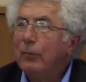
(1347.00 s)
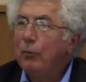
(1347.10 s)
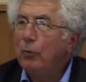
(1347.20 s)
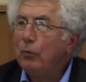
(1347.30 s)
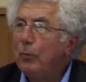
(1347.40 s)

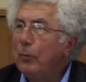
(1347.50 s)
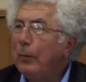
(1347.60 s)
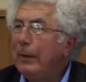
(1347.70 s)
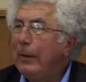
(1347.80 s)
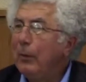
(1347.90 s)
Jewish
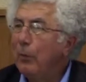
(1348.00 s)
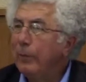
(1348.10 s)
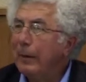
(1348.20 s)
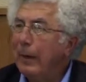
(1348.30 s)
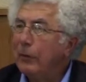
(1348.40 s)
community
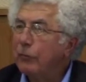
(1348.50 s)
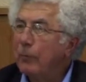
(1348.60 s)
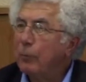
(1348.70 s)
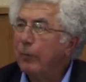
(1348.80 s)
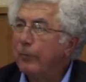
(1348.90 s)
was large
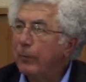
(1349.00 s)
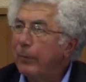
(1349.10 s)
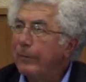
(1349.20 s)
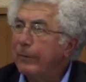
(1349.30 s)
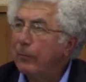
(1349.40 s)
and
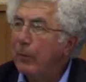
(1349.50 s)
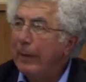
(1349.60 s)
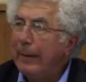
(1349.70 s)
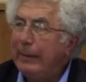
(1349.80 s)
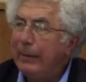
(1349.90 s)
prosperous and
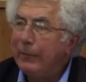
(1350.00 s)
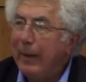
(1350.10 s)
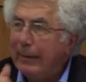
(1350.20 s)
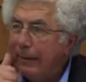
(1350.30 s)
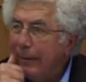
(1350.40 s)
well
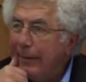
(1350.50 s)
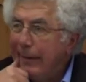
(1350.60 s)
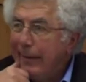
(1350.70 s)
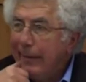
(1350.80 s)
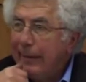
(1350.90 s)
integrated
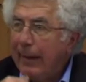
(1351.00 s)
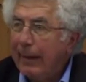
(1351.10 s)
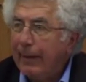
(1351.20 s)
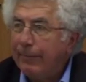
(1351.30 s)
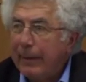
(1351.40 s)

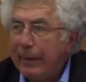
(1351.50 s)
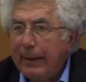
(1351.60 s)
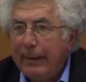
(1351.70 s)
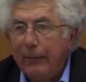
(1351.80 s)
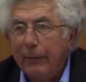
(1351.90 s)
in
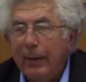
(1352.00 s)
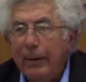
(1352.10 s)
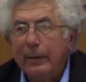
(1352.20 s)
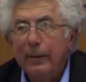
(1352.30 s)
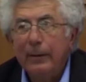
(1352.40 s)

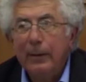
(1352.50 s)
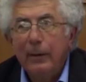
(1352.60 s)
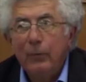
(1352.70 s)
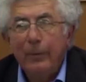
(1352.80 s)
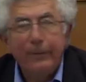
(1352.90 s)
Iraq.
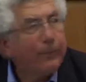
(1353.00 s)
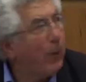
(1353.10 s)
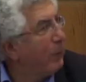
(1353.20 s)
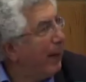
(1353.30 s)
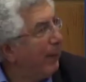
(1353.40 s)
We
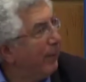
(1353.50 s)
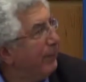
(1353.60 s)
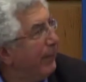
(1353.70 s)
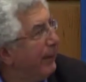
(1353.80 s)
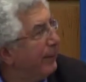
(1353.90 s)
spoke
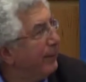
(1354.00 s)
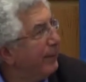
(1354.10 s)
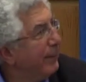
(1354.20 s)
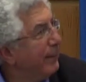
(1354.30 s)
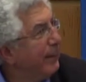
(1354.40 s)
Arabic.
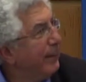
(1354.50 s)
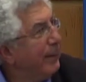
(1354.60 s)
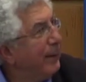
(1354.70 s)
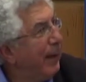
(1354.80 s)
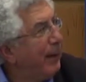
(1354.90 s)

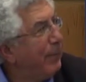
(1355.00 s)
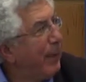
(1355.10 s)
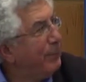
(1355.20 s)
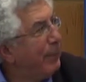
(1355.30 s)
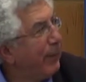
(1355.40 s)

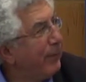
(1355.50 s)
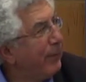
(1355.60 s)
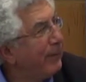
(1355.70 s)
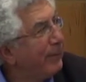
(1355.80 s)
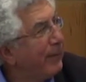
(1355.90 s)
My
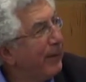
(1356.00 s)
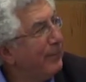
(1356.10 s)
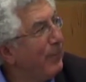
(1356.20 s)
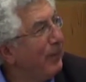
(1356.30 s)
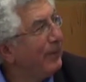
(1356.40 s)
parents'
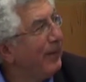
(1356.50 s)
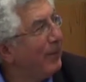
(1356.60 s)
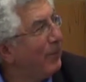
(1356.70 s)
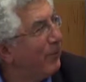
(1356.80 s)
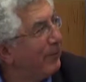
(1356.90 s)

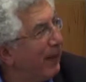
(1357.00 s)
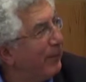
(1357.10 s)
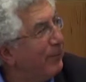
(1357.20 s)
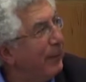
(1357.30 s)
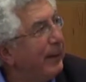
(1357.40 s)
music was
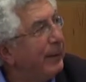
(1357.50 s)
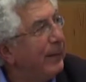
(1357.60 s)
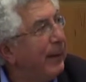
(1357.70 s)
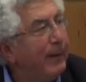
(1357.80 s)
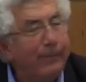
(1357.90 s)

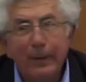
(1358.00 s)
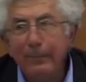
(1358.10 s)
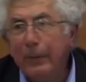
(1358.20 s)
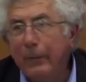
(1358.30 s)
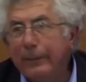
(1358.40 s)
Arabic
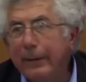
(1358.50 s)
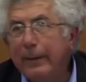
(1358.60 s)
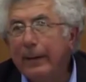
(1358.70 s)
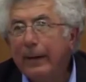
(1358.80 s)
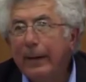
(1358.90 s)

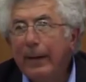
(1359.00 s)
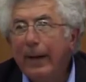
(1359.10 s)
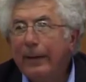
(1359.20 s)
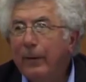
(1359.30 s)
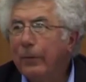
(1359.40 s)
music,
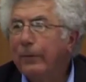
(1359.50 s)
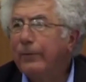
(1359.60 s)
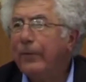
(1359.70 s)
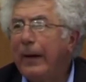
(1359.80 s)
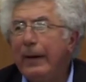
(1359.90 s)
and there was
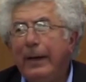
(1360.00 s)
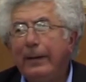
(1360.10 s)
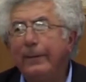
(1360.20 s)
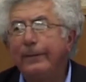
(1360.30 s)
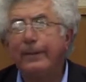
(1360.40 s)
very
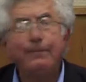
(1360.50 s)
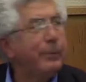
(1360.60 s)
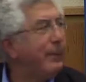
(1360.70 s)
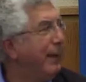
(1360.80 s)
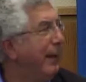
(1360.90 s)
little
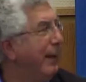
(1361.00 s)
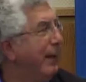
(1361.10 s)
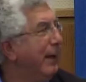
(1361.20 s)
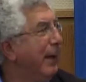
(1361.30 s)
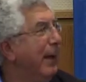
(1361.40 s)
sympathy
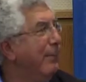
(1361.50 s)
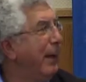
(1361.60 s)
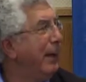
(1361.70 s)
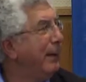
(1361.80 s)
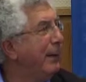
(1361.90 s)

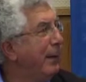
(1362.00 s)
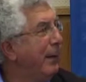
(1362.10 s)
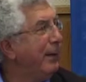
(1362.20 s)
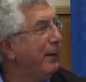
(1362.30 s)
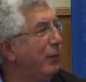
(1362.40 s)
among
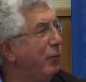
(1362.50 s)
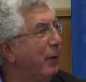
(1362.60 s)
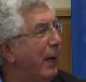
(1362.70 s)
the